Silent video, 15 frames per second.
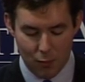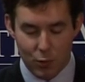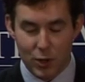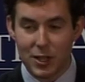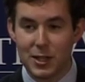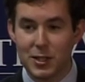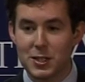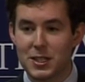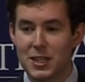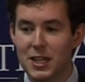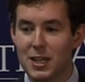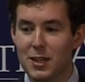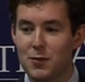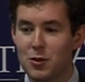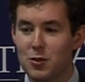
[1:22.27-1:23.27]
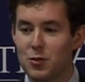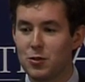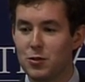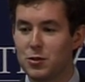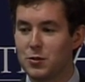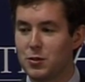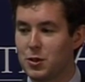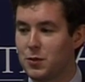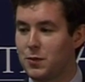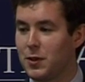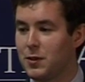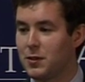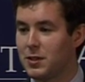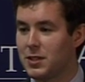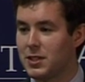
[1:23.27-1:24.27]
One last thing, if you could all switch your
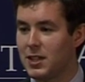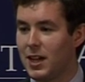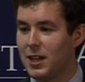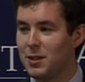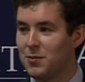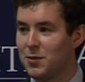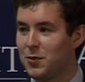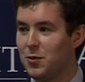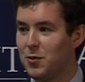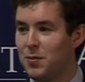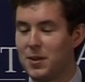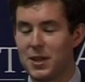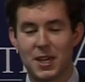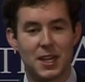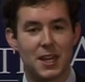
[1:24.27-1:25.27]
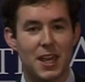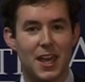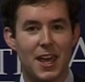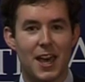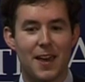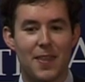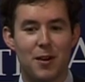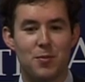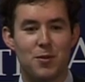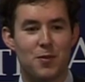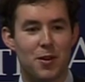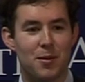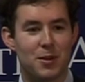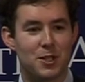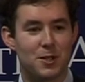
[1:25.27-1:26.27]
phones to silent before we begin, that would be
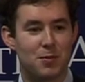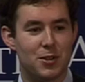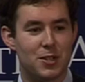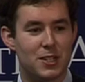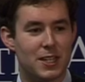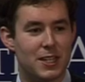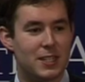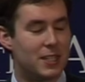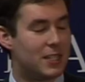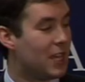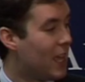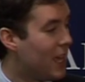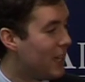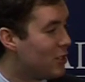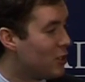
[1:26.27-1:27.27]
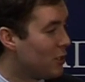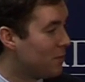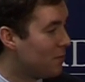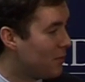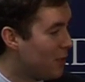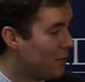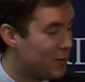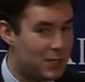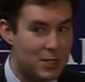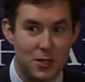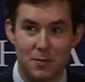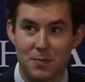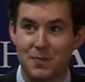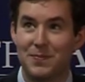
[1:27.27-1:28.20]
very much appreciated. John, over to you.